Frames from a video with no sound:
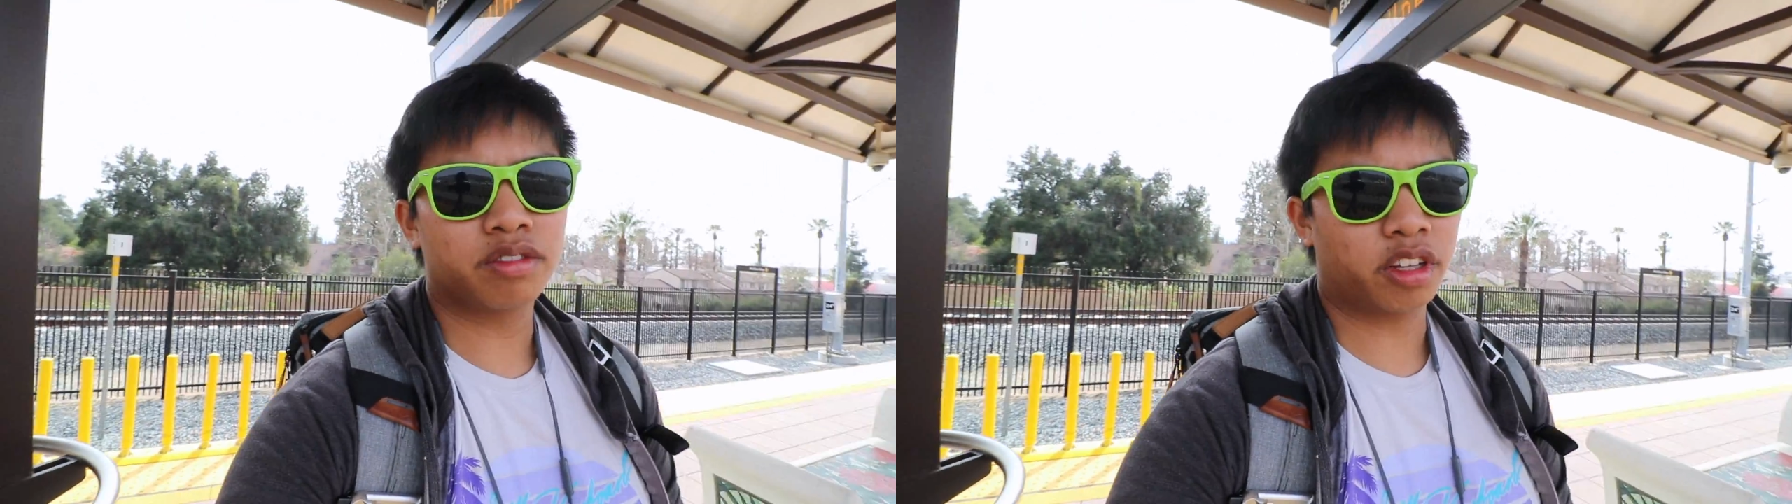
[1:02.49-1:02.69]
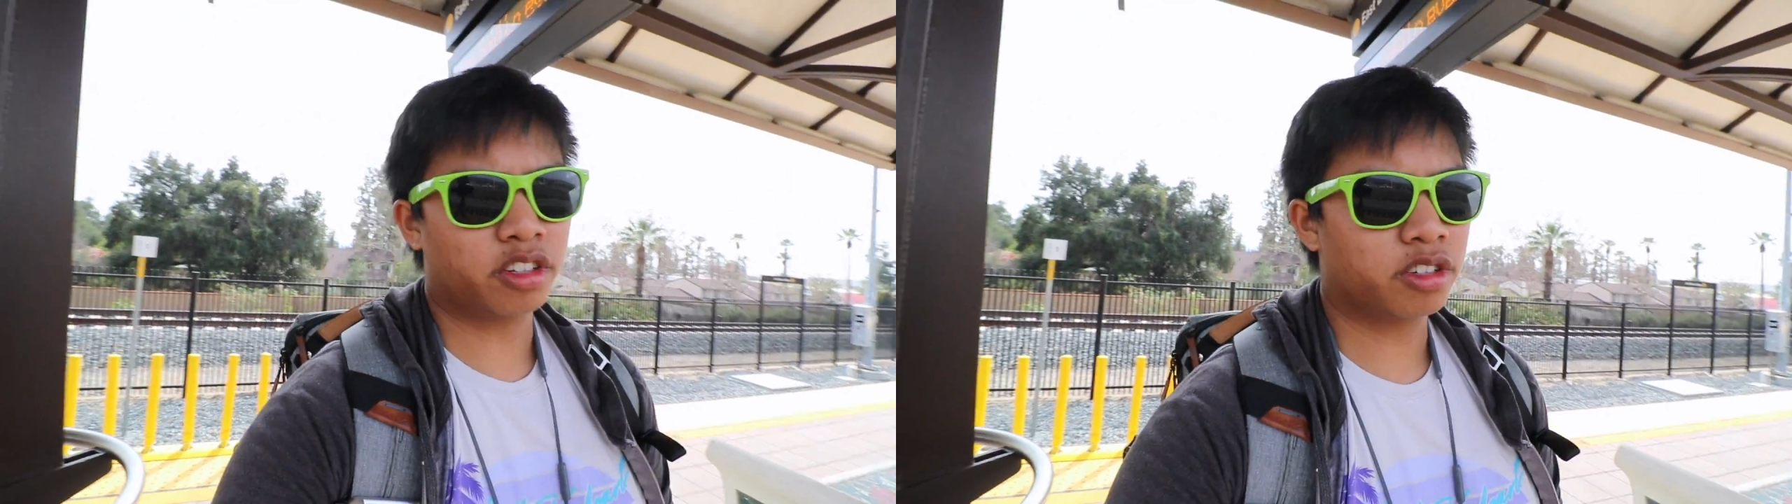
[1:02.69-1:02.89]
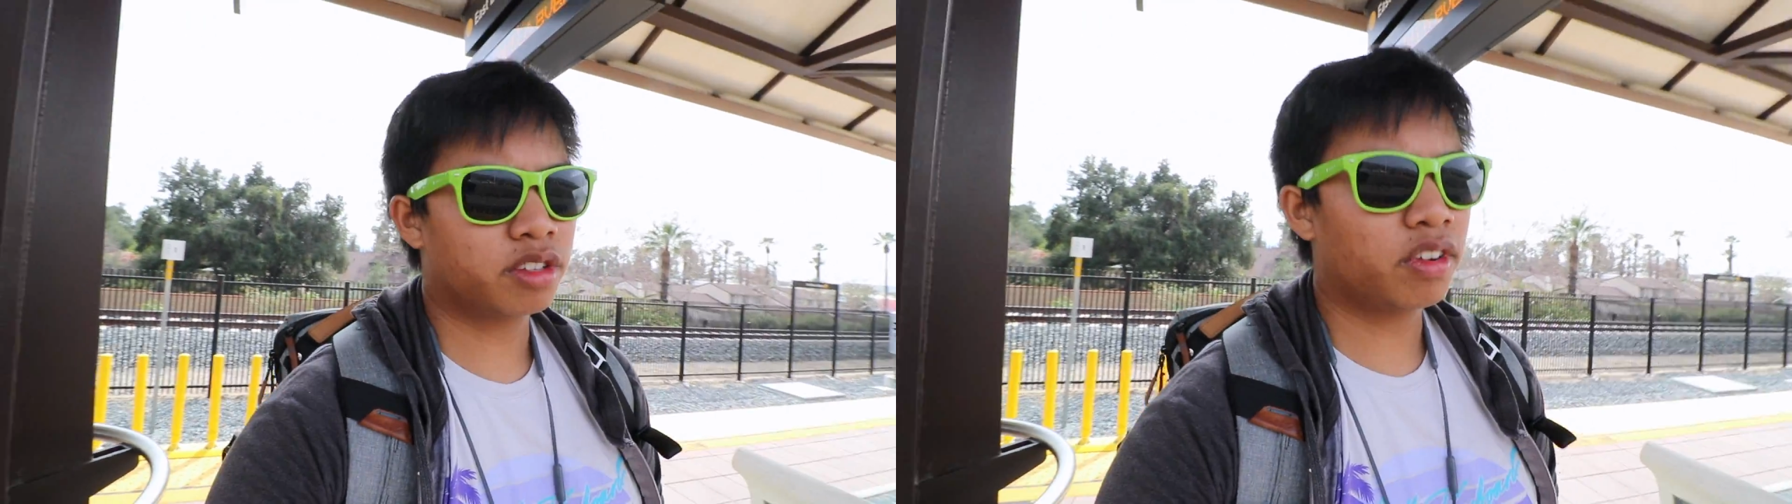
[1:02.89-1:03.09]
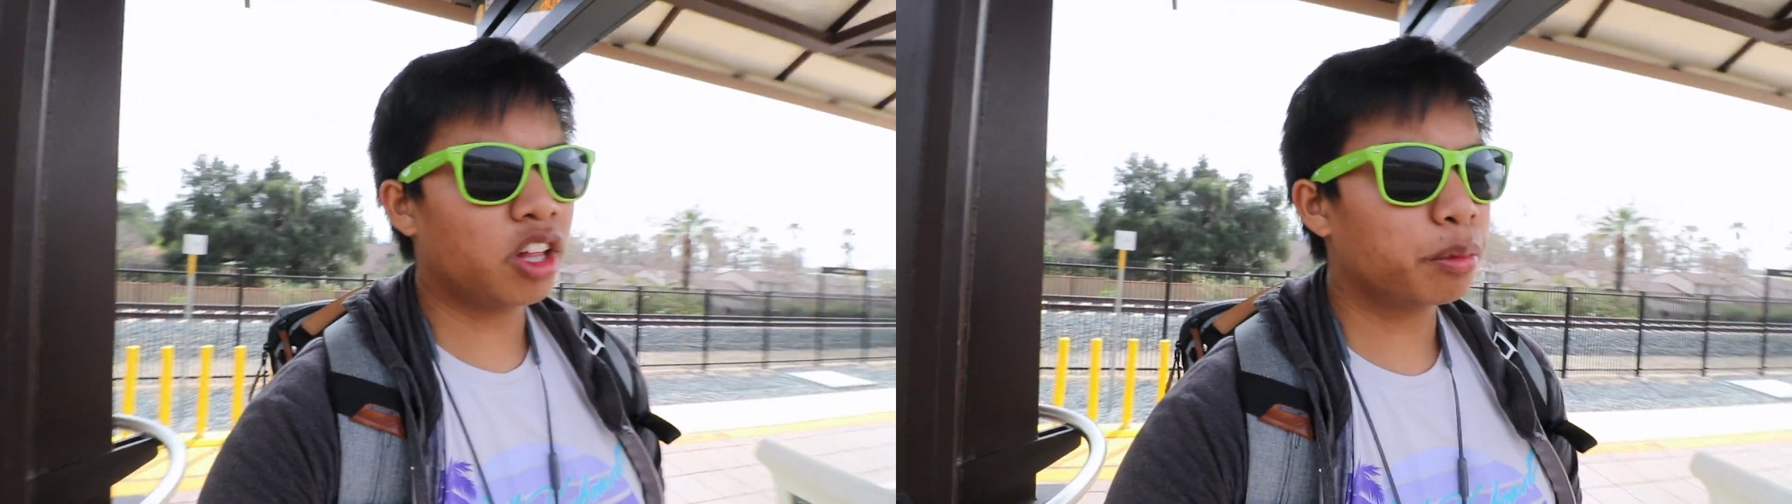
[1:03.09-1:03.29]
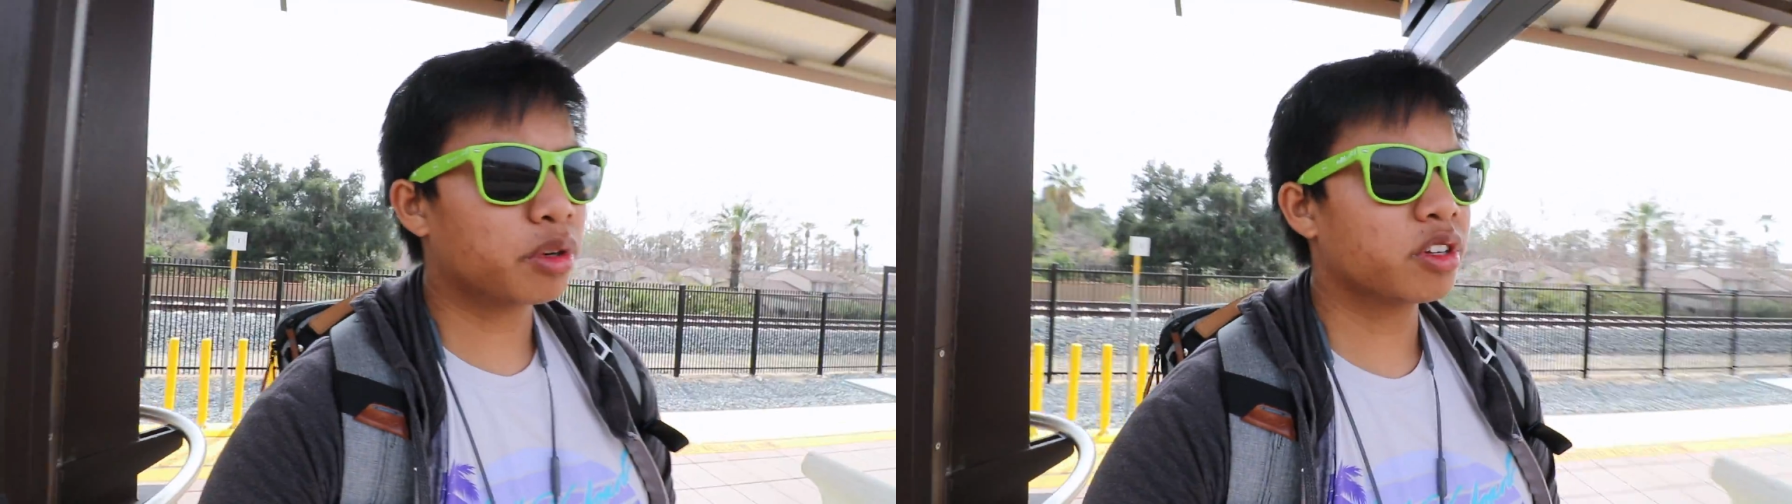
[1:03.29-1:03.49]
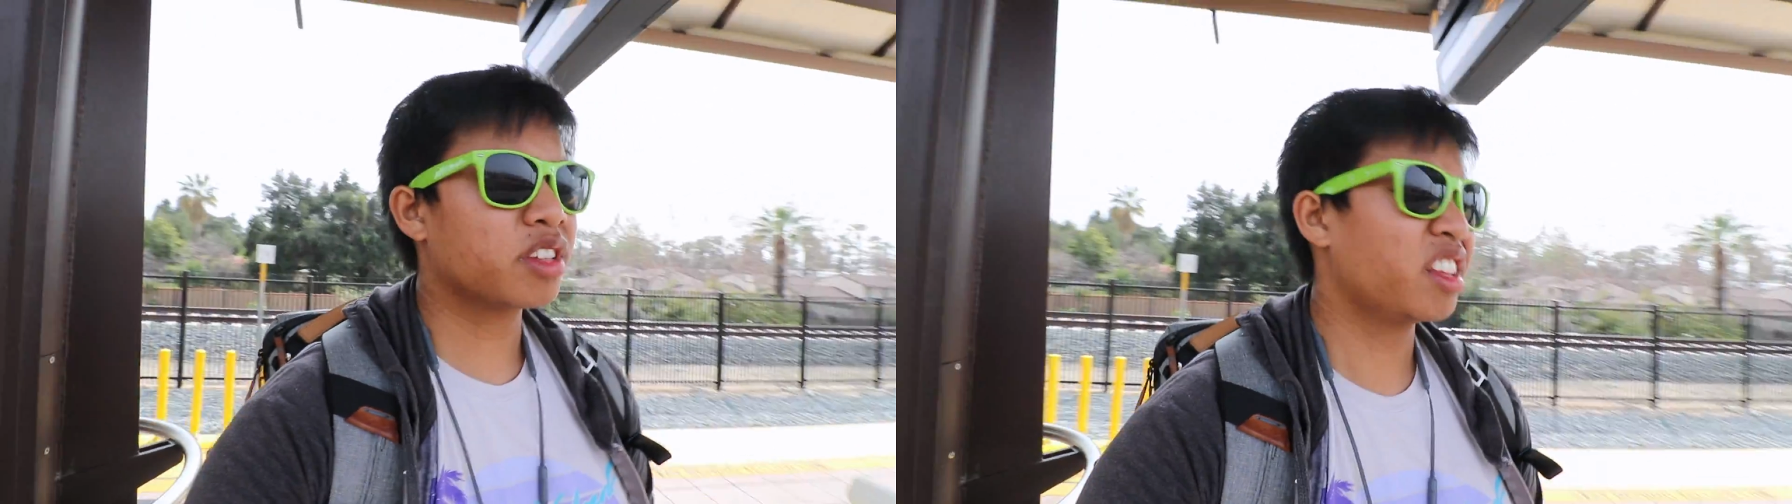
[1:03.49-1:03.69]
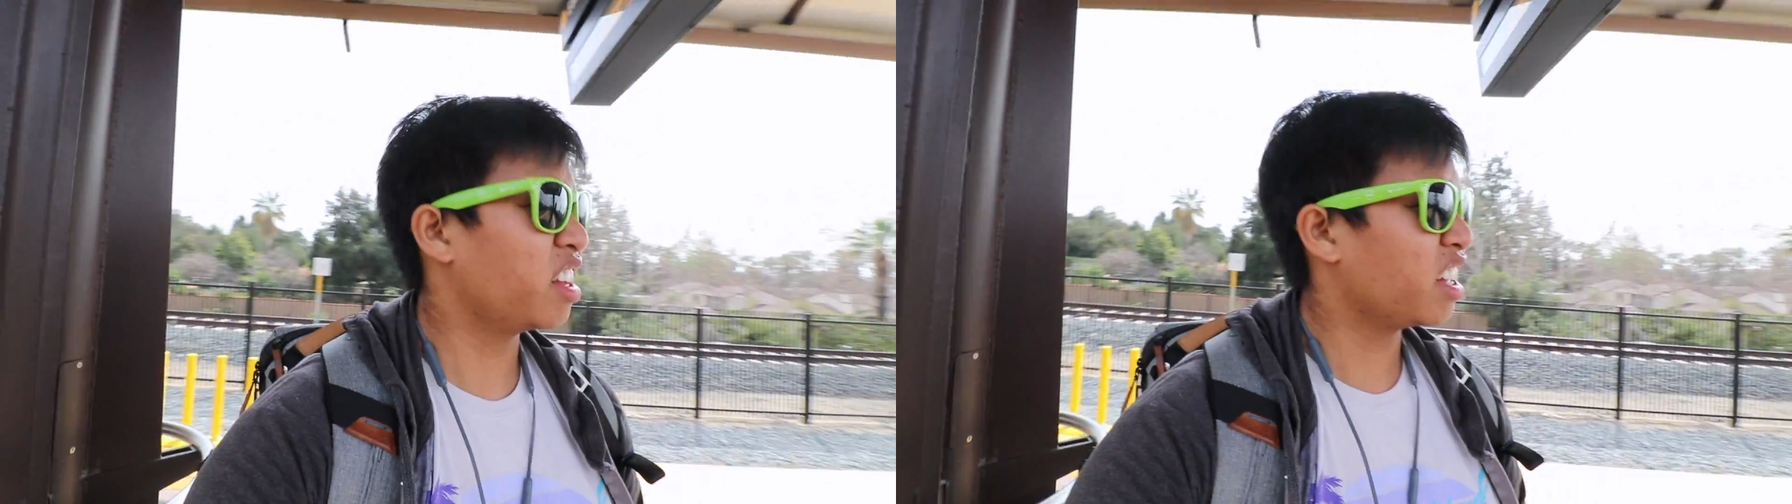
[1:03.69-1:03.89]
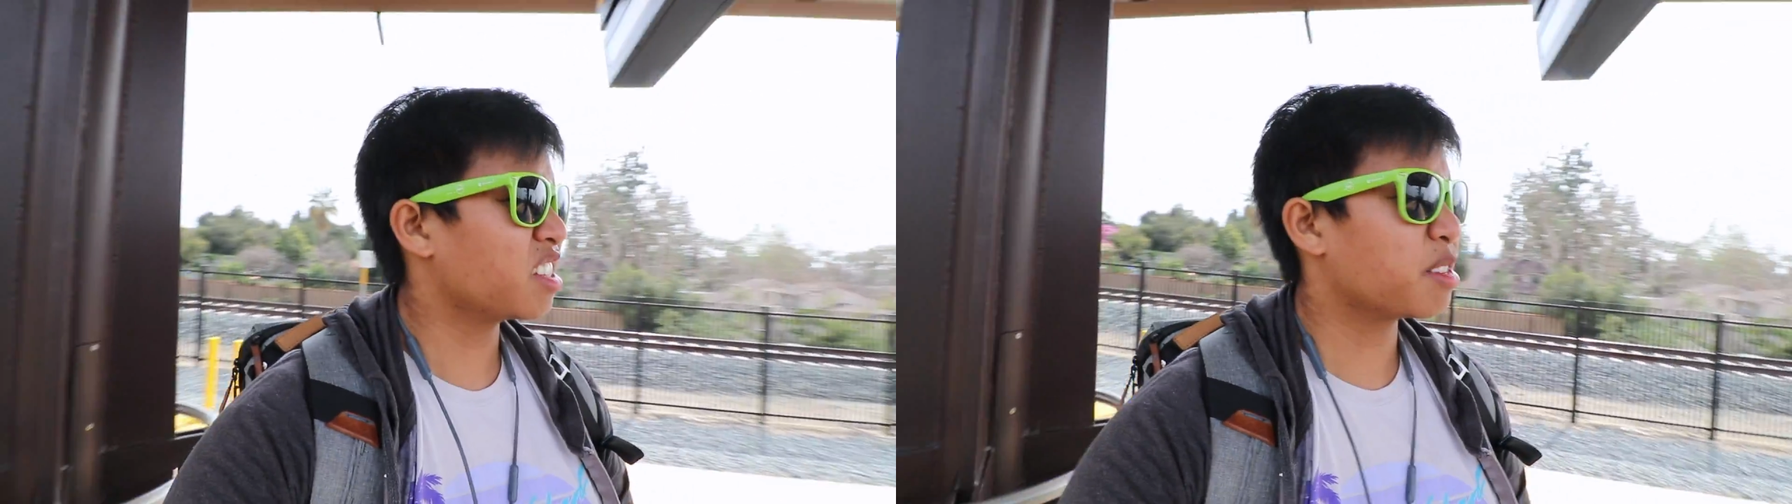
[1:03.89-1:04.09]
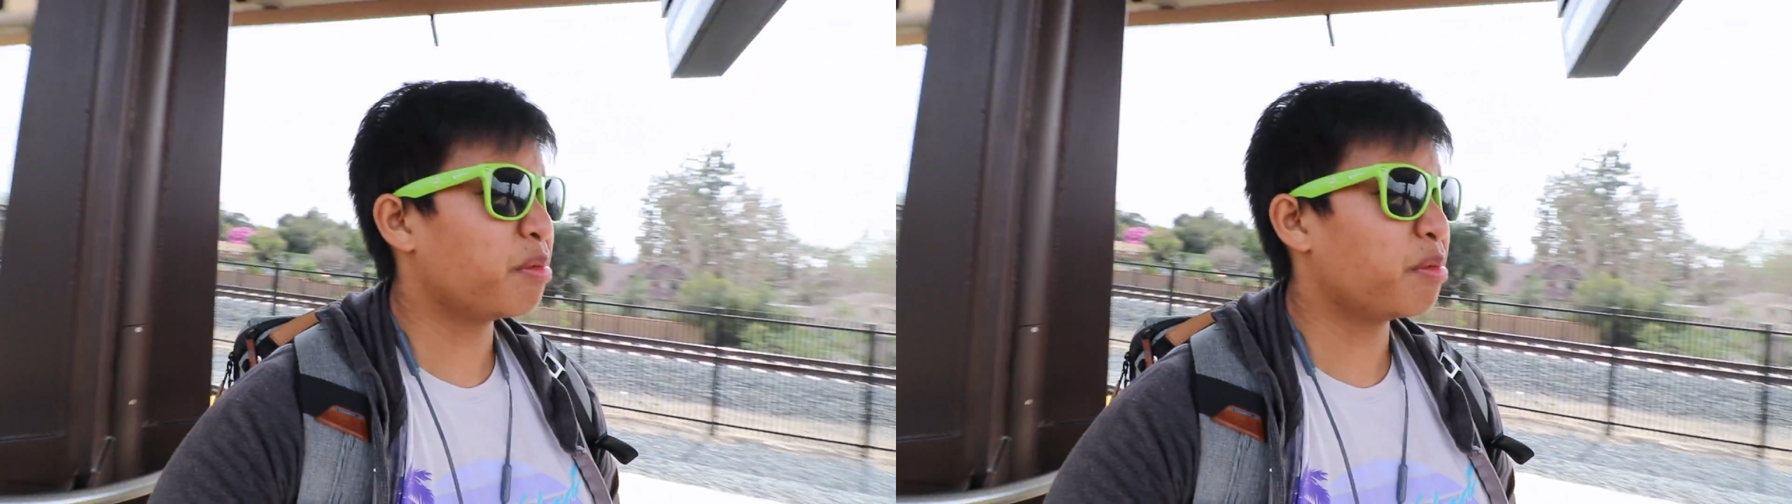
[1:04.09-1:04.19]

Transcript: Flutter developers, and that's